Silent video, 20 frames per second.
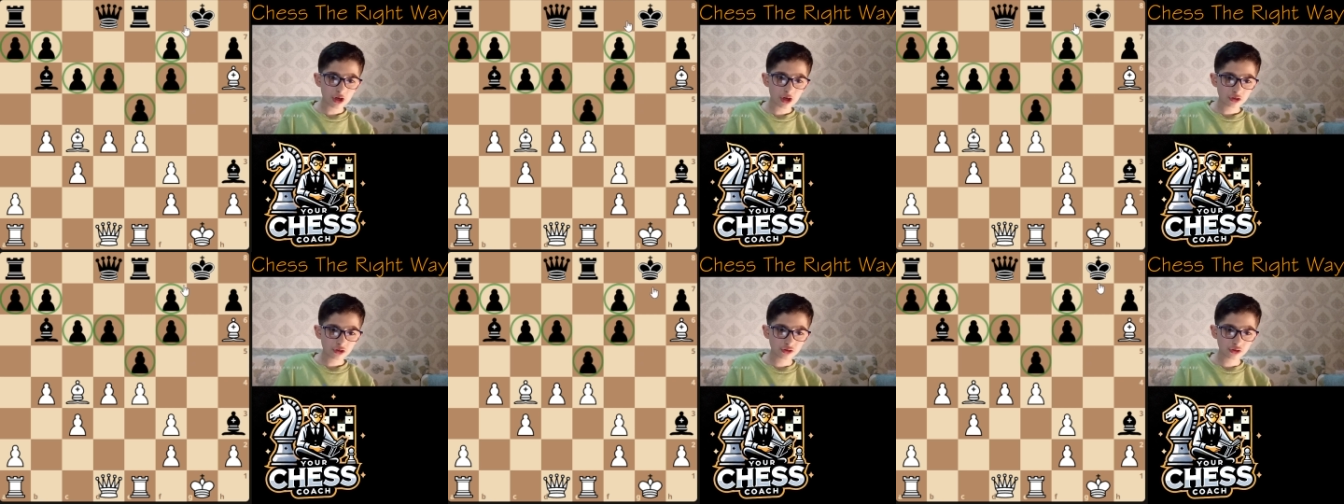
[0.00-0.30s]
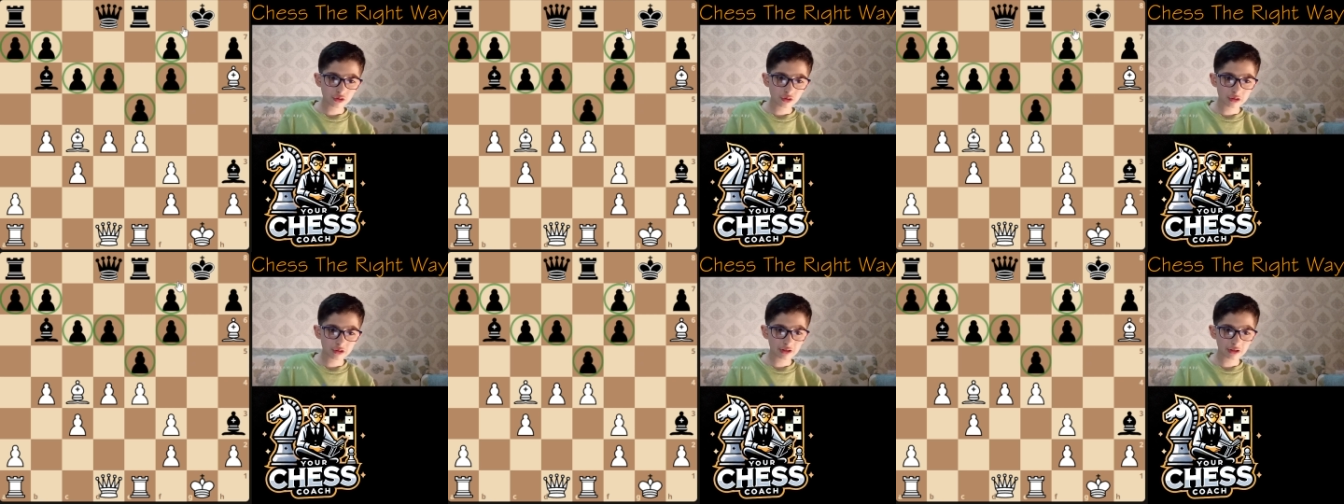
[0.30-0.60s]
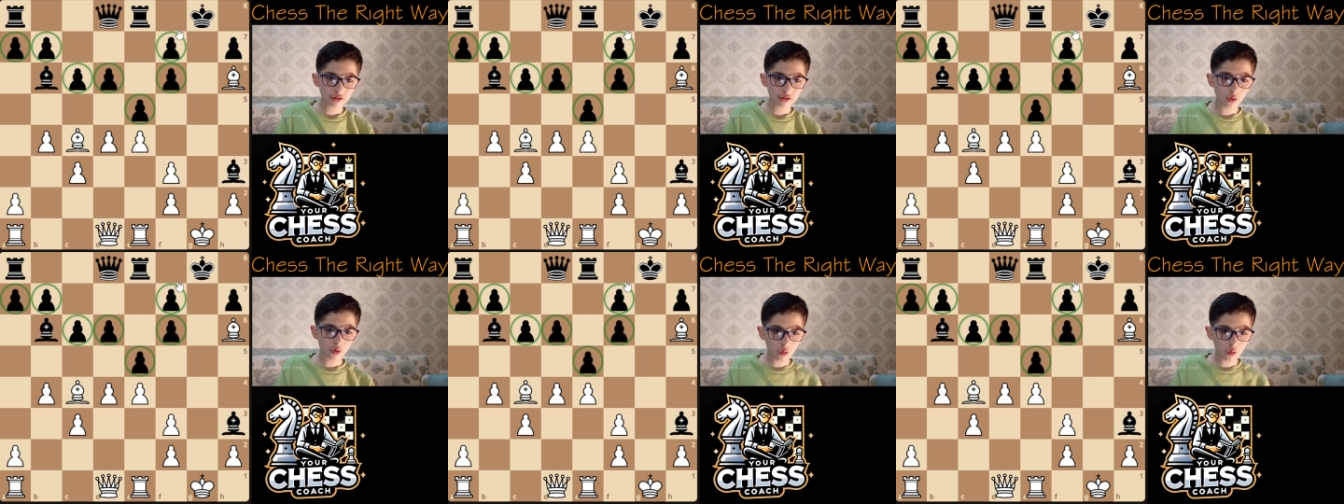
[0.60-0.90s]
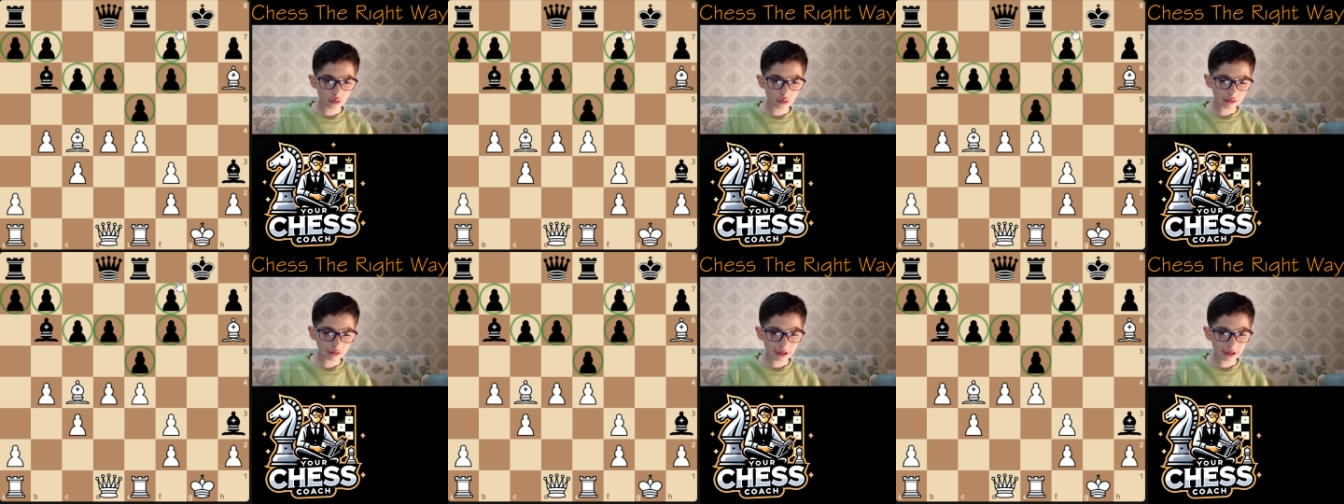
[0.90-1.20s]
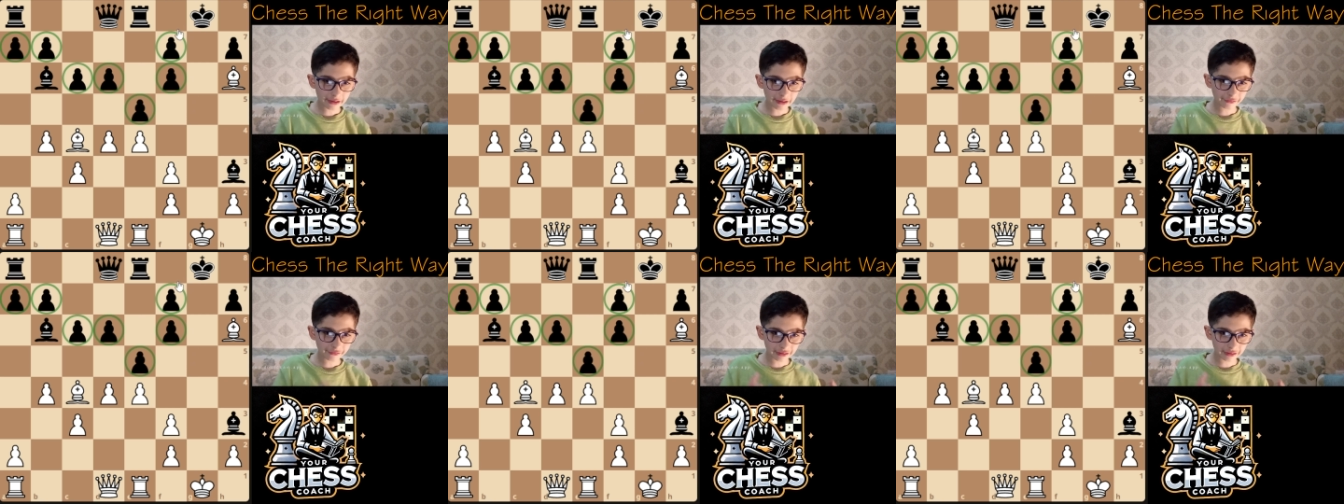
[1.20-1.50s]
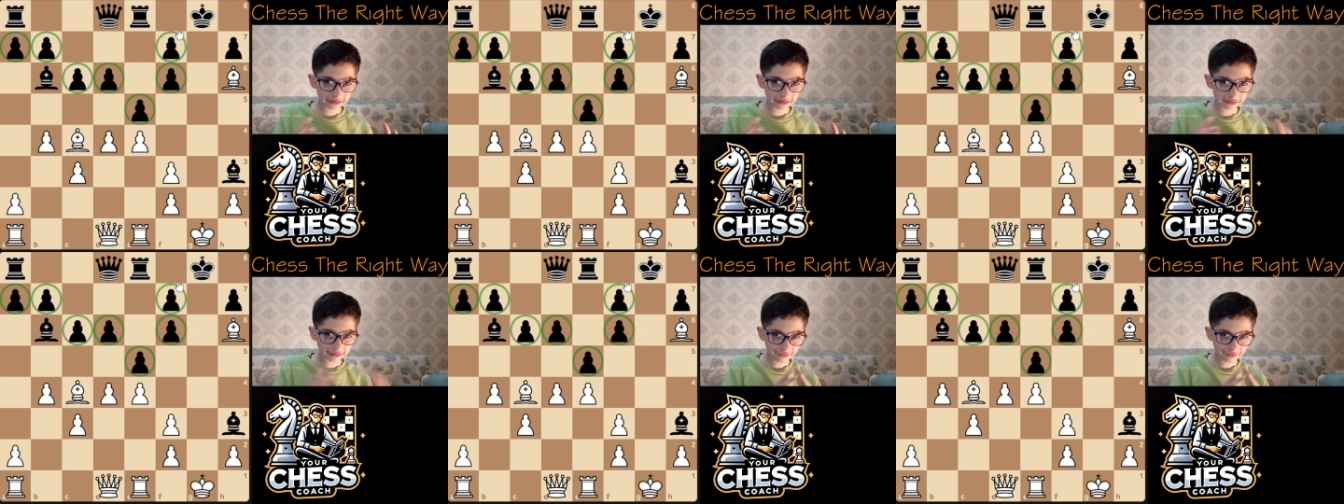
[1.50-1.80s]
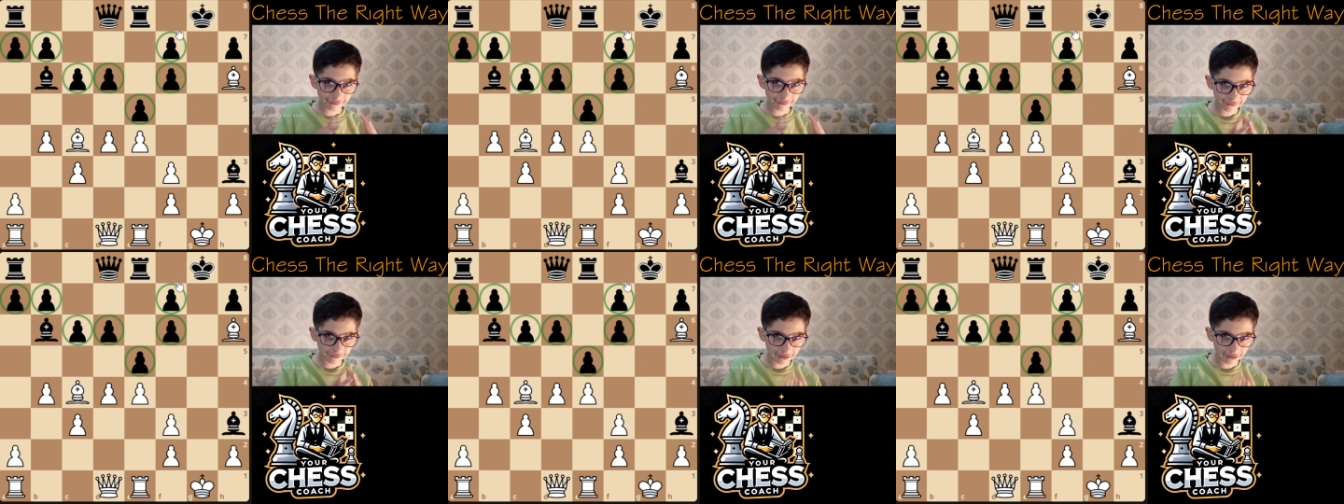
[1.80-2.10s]
so they can all kind of
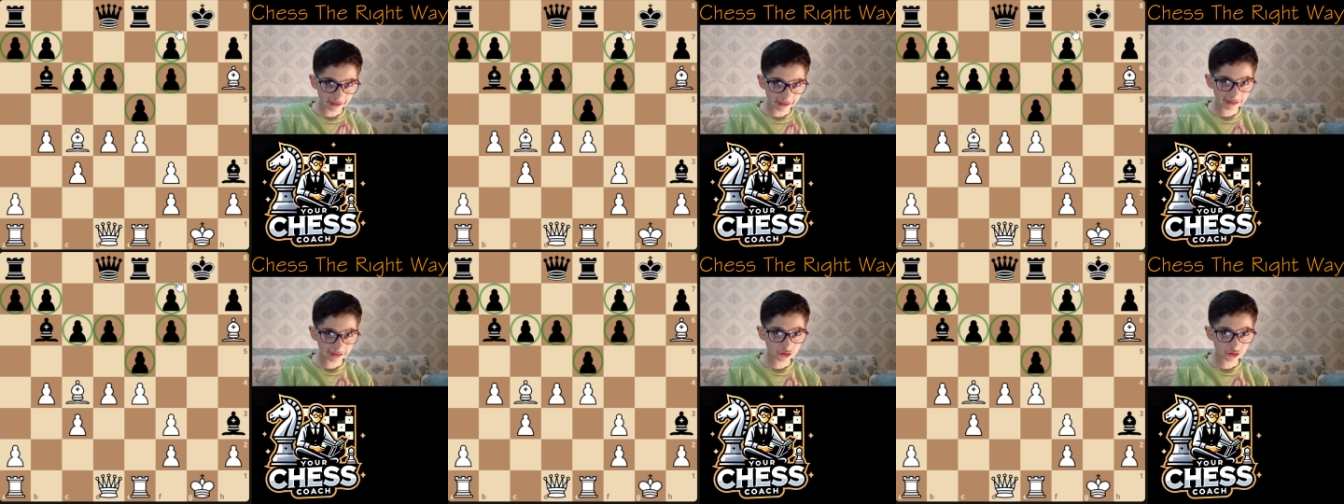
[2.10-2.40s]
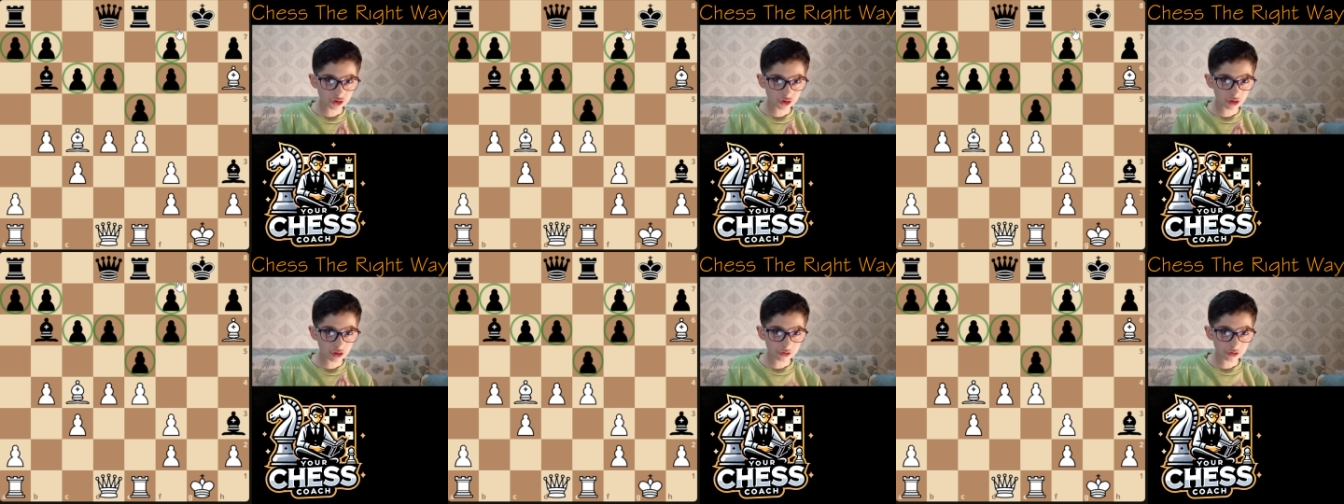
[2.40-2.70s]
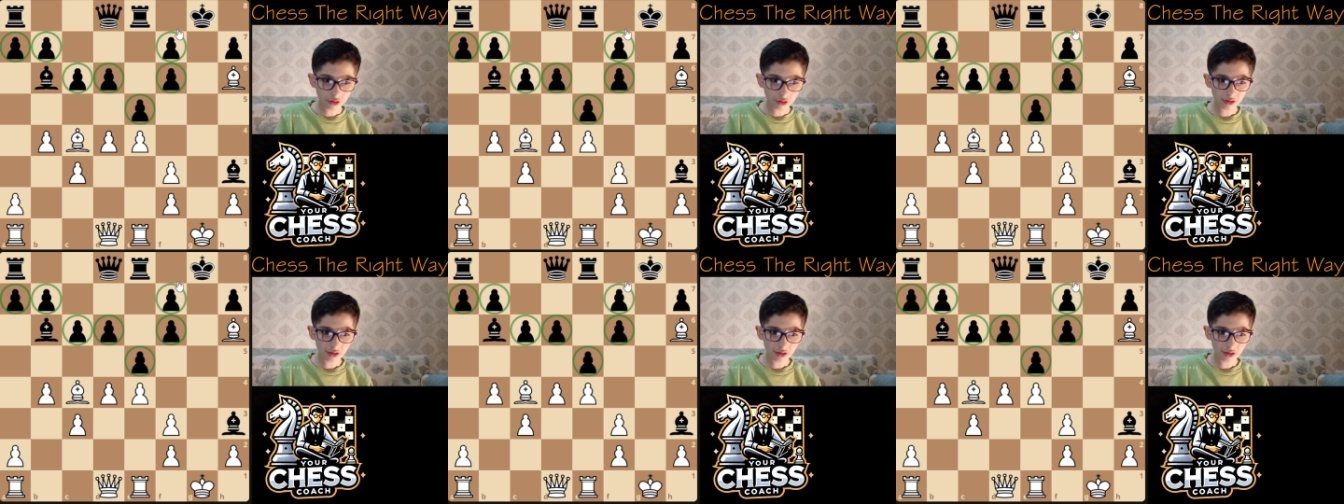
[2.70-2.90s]
defend each other